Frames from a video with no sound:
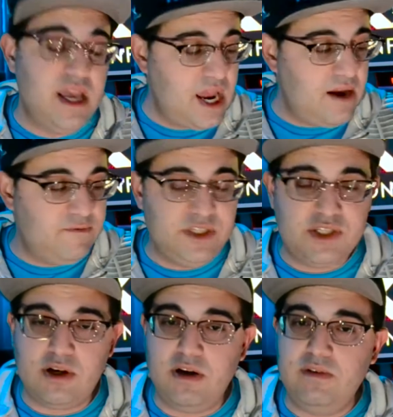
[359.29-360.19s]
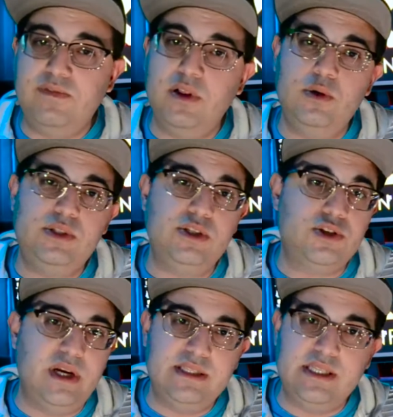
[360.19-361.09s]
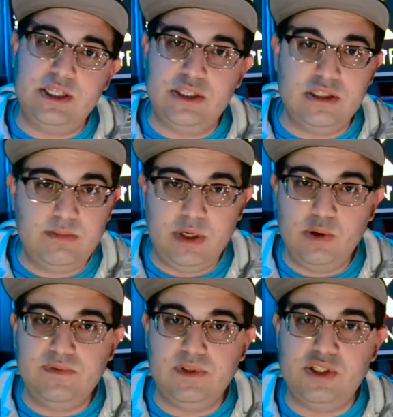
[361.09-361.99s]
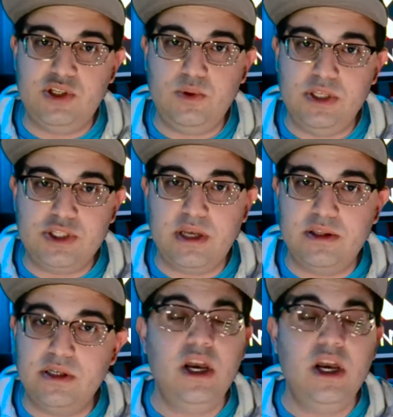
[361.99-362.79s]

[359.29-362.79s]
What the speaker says: Every song flows and transitions beautifully to each other.